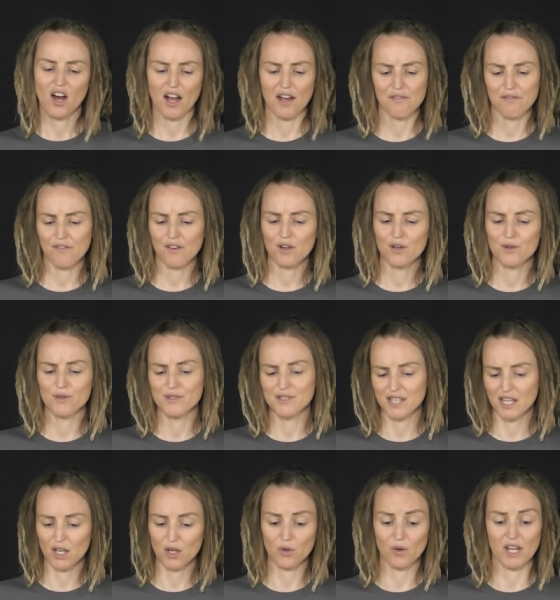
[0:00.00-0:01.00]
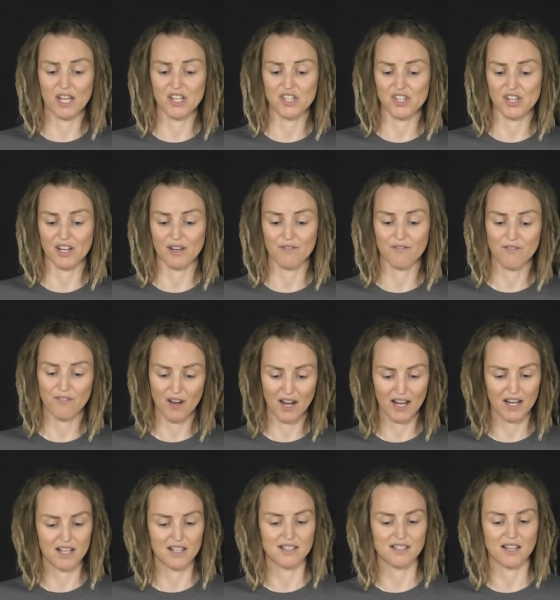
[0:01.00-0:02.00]
"I flew single-engine
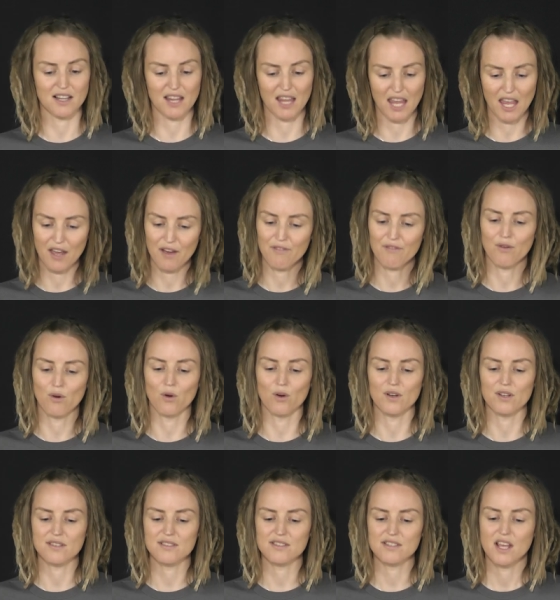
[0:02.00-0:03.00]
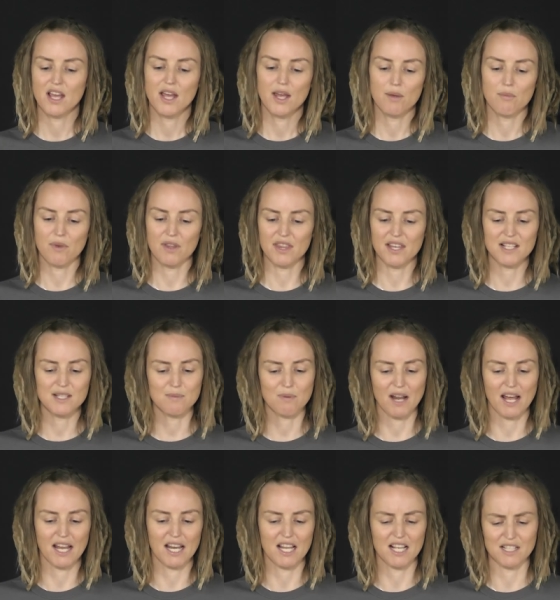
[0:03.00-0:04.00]
fighters in the Air Force, but this
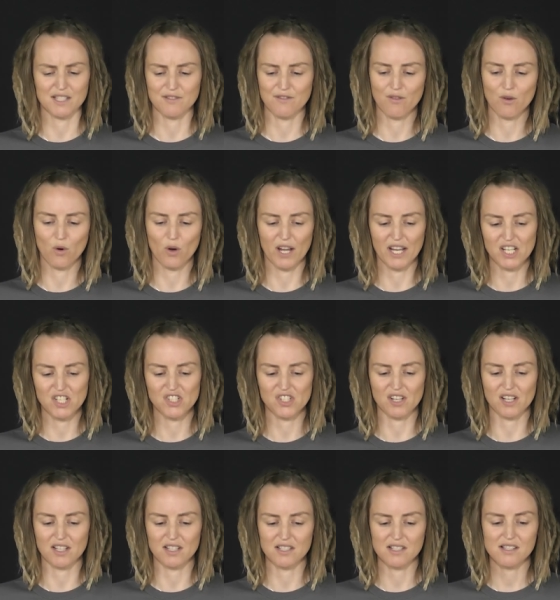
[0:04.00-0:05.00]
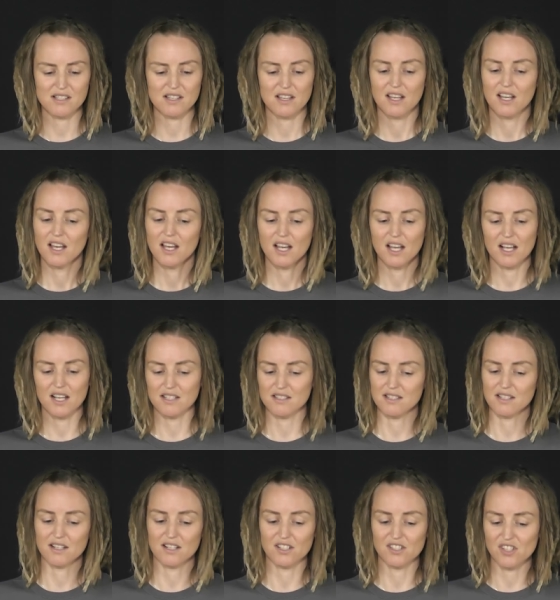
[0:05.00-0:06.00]
plane has four engines.
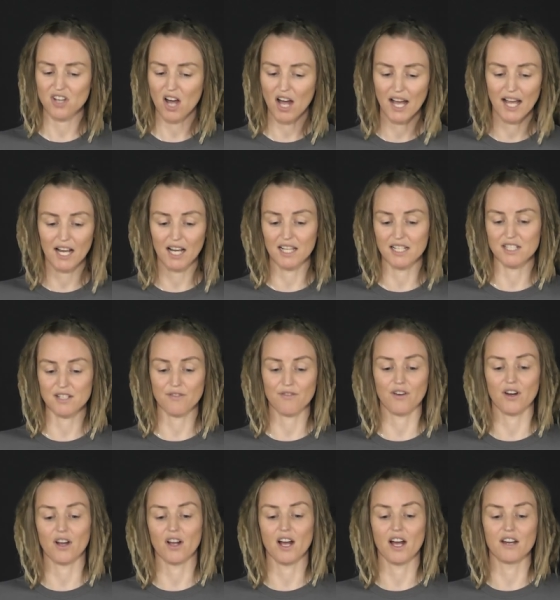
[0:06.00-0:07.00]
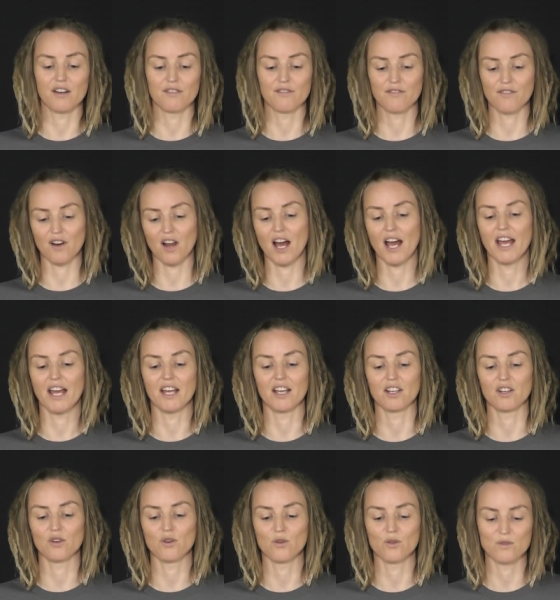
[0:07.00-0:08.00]
It's an entirely different kind of
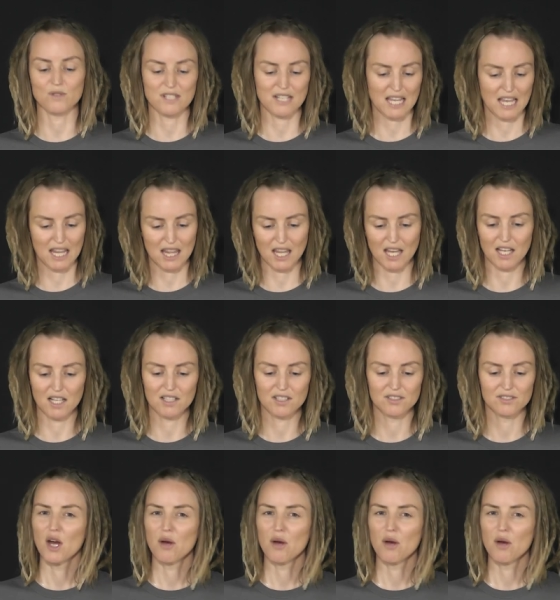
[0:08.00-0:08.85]
flying altogether."